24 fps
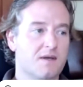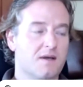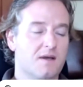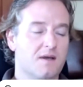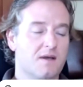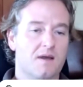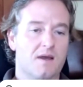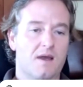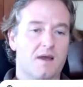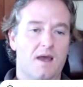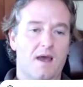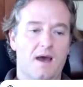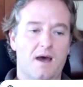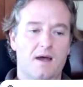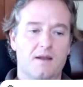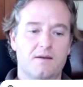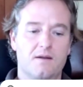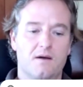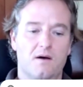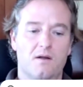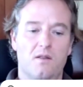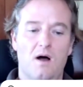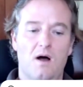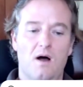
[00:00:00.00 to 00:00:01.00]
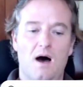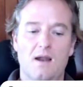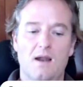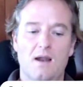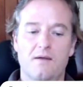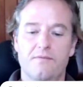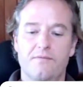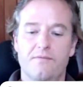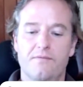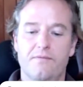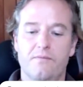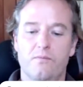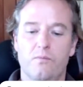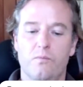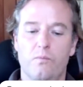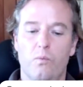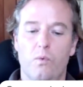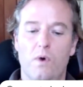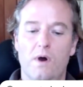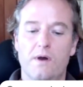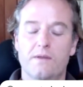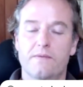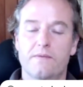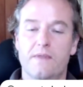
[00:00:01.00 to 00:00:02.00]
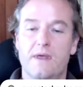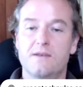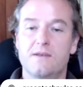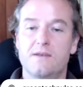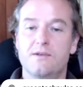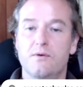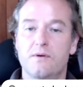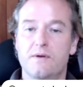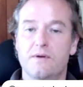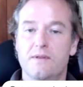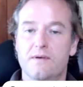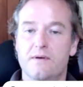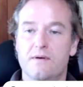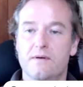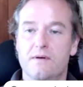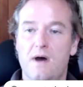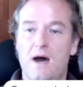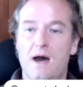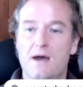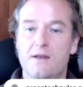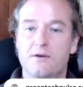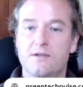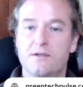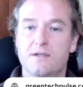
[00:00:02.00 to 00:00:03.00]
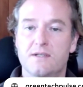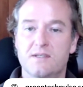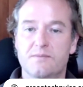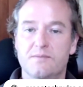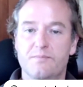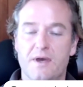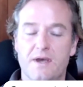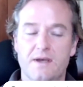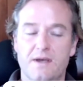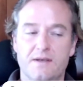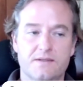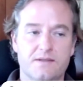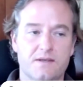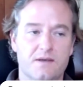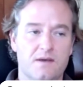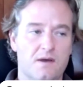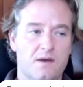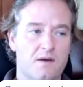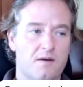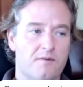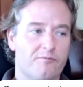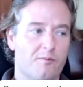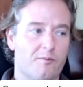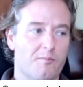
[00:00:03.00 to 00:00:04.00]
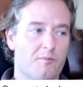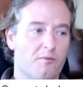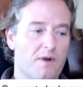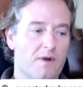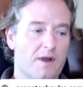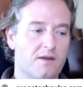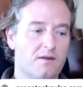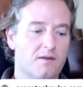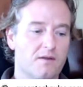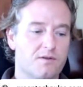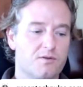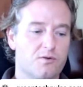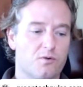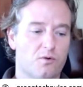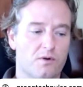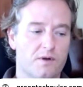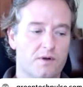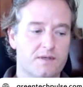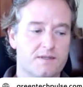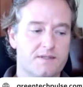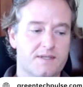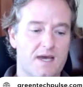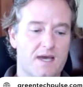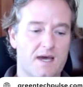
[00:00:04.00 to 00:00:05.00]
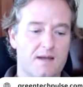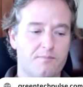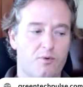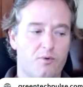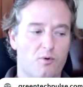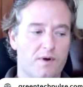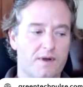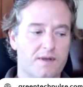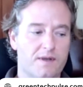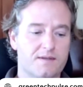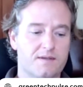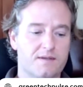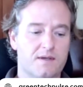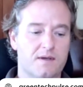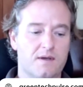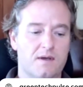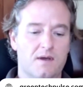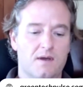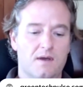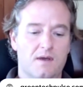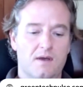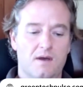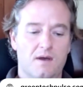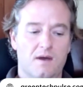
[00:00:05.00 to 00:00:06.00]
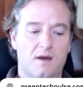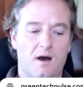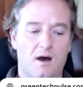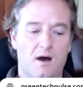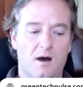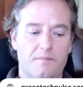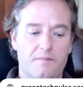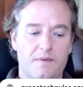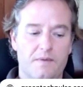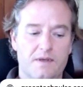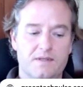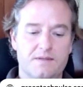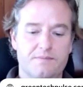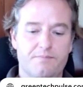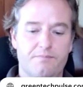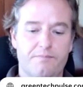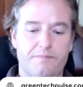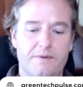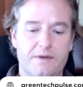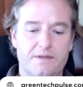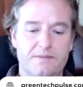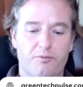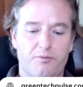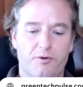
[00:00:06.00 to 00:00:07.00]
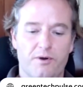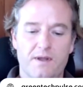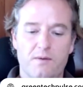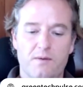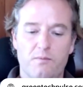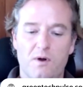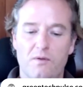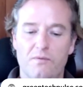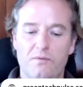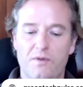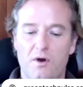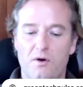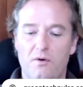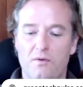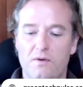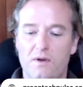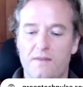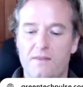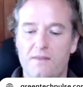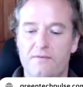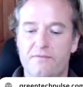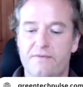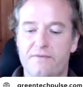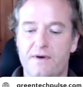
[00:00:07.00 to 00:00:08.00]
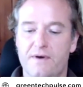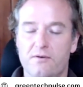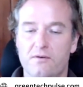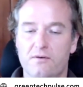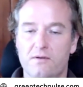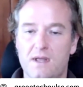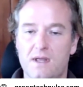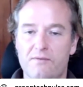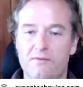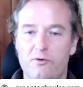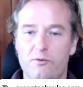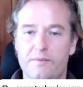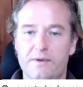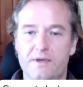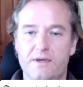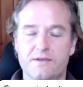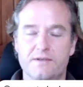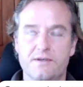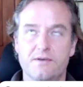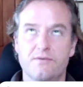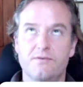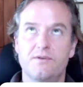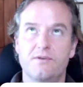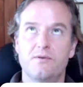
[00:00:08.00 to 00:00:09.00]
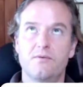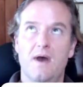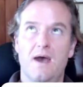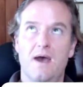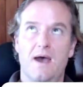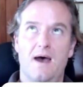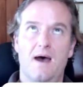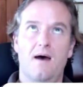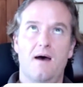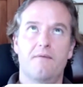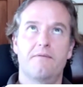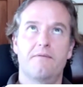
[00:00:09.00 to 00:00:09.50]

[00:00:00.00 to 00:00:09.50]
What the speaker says: And a lot of what they do in the hydrogen space from a regulatory standpoint is pretty well known on the federal level, because you do have